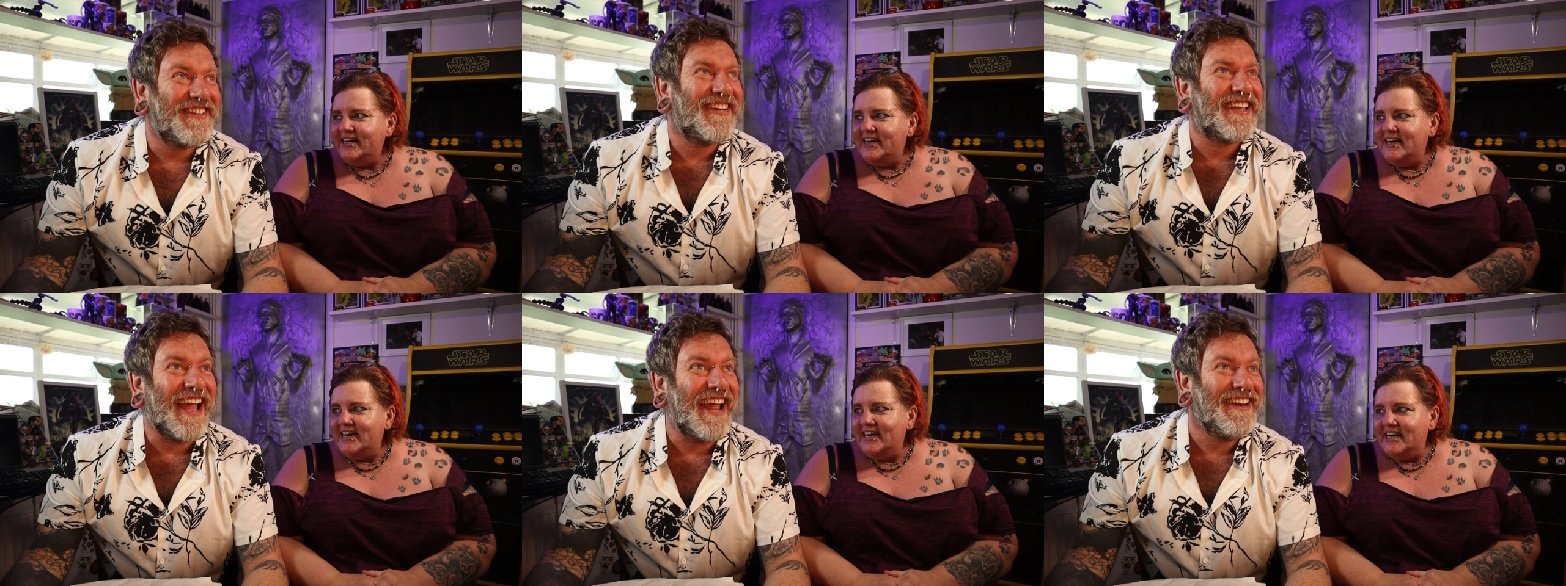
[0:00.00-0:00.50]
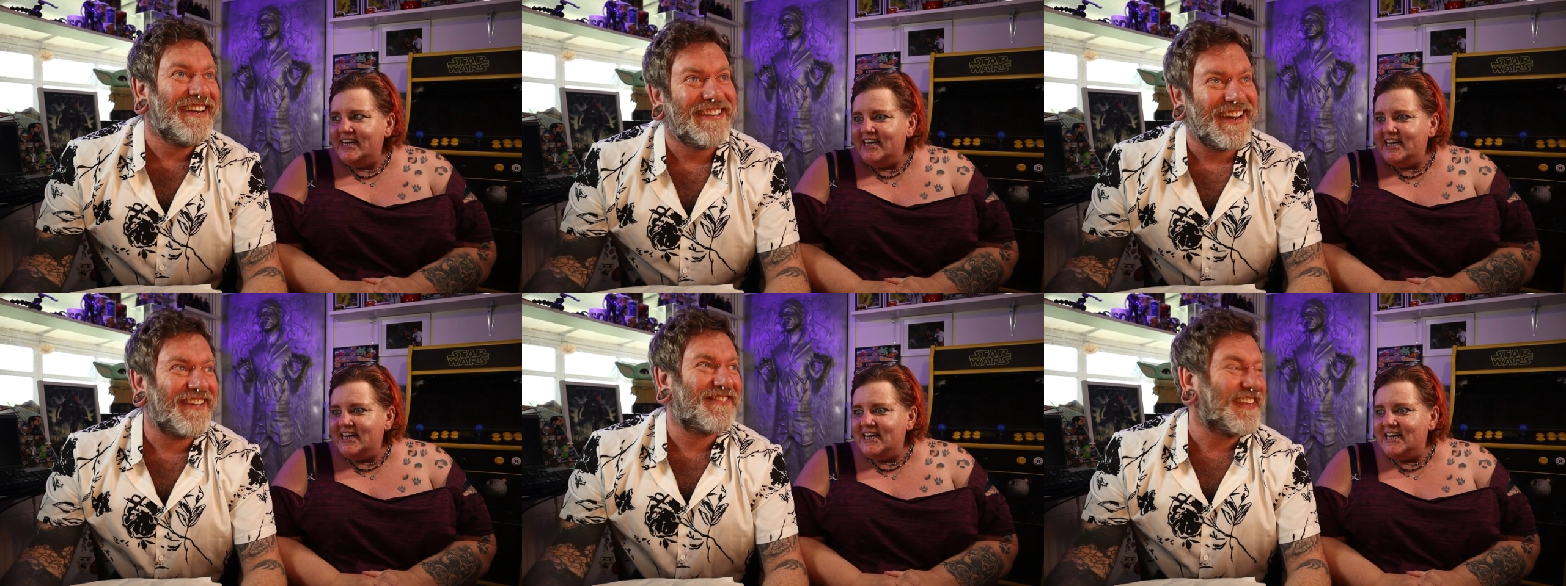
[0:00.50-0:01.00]
Speaker 1: Do it again.
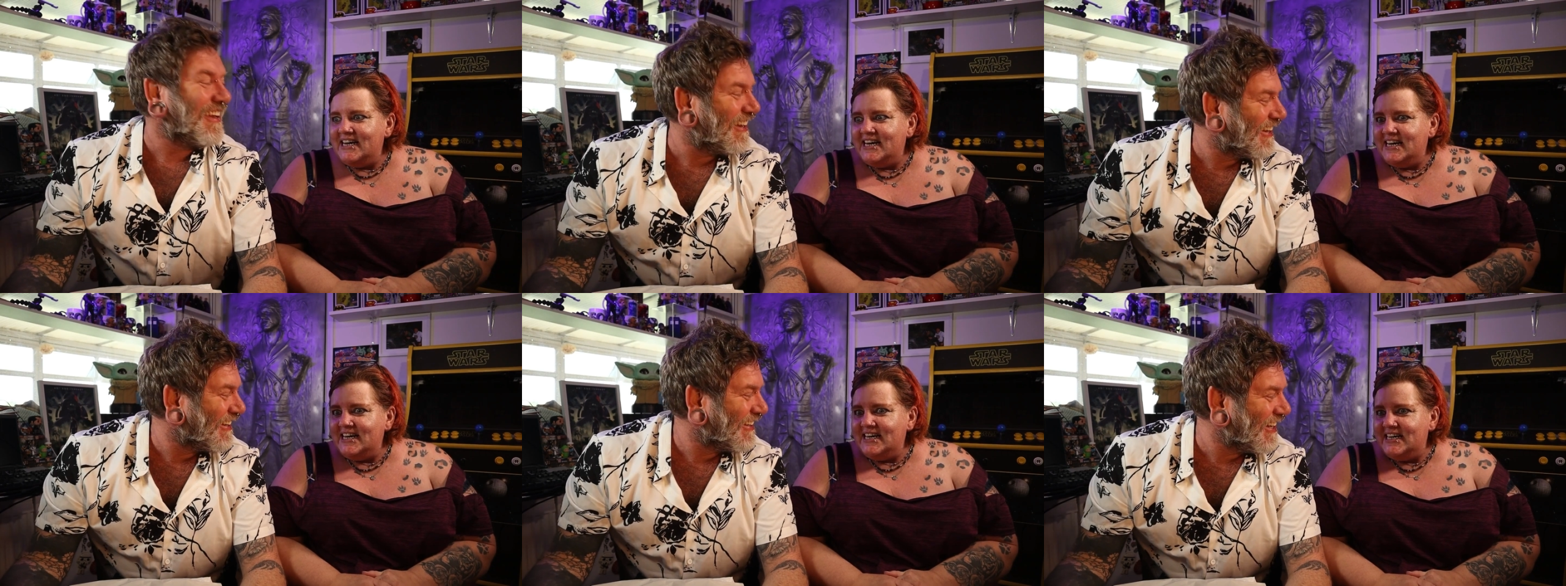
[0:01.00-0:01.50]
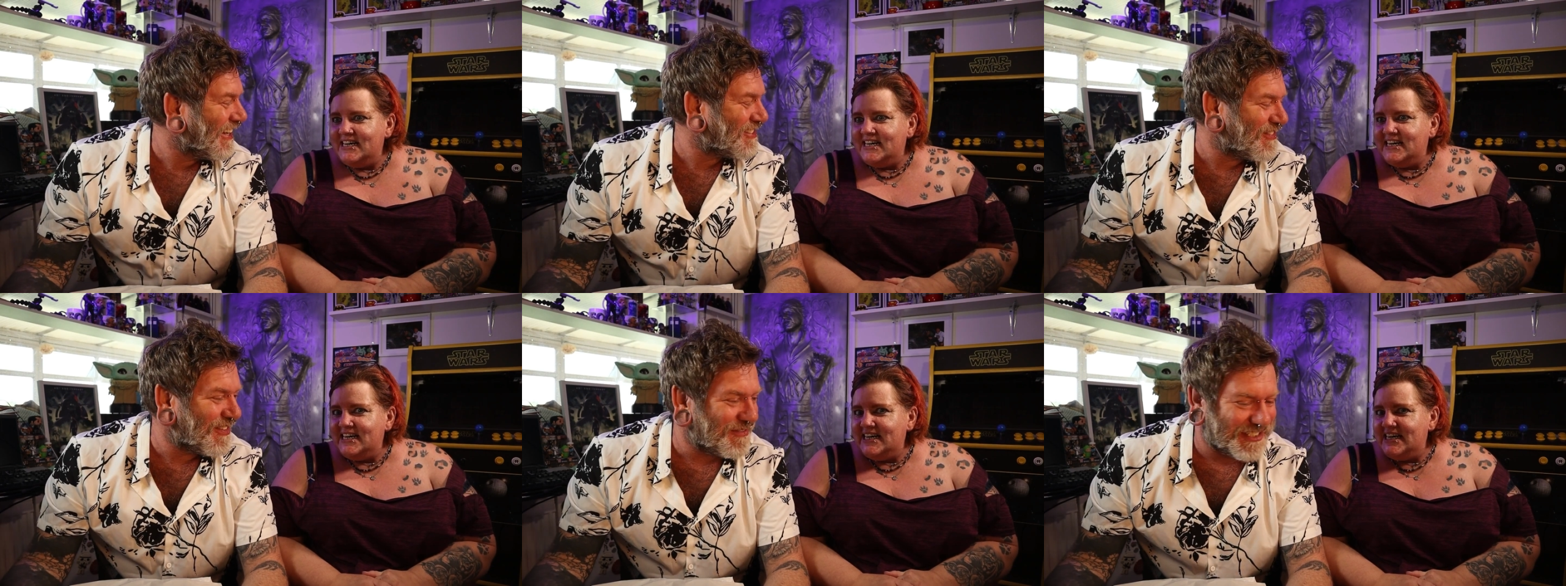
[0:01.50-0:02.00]
Loved it. Next
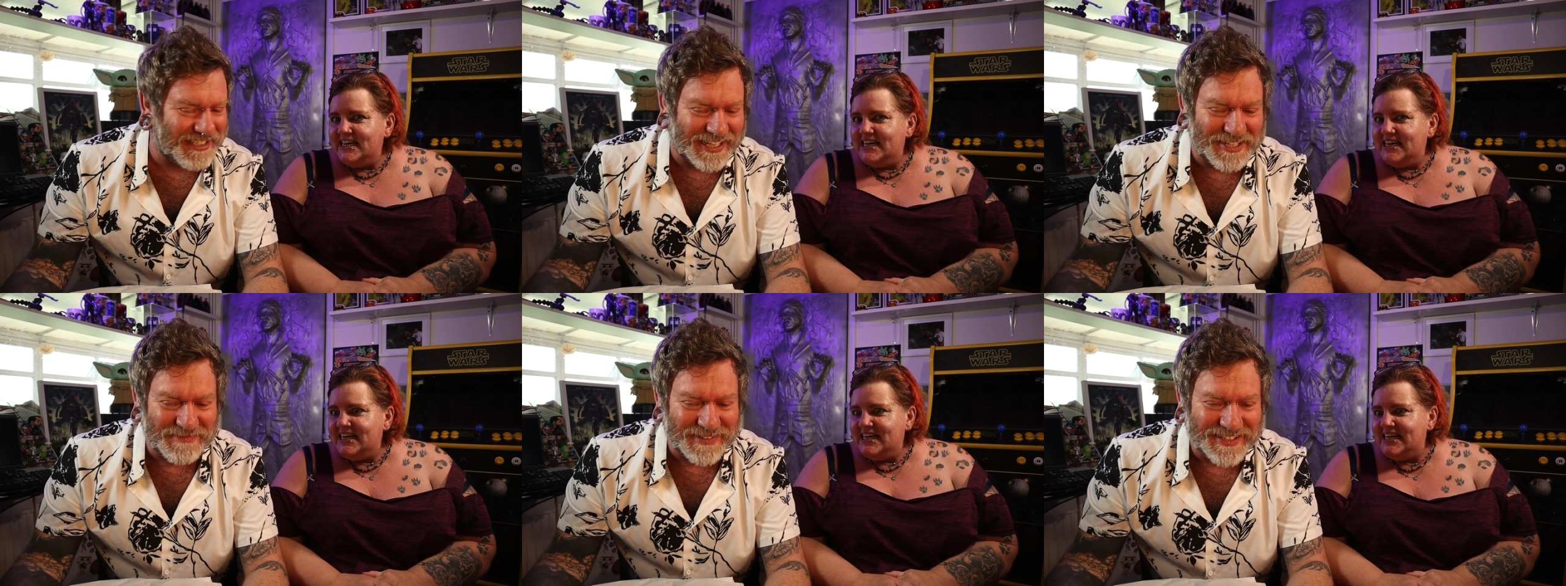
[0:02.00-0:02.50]
time I'm asleep.